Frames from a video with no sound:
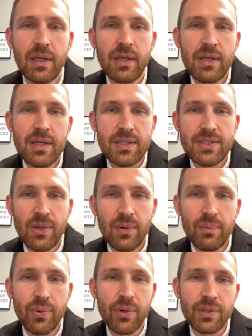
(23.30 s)
It's so
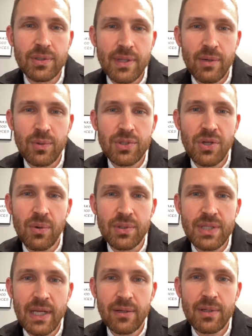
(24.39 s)
important that we show
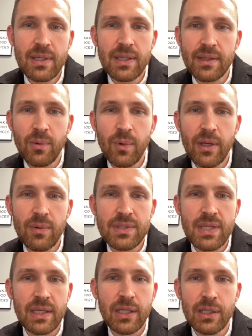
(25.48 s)
integrity in the way we
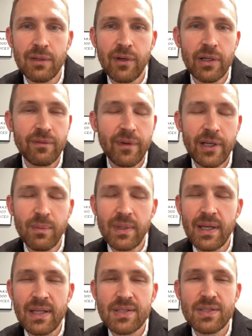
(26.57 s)
take care of our environment
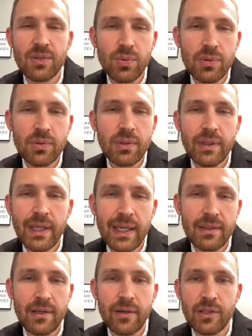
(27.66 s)
at school and
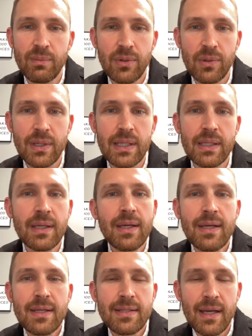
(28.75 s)
in our community,
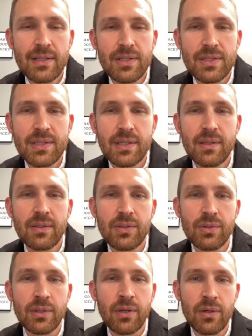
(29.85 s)
not just
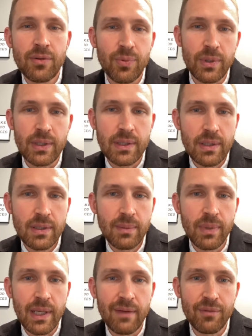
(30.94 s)
during Earth Week,
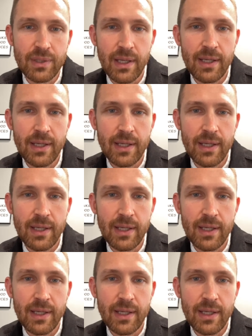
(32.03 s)
but every day.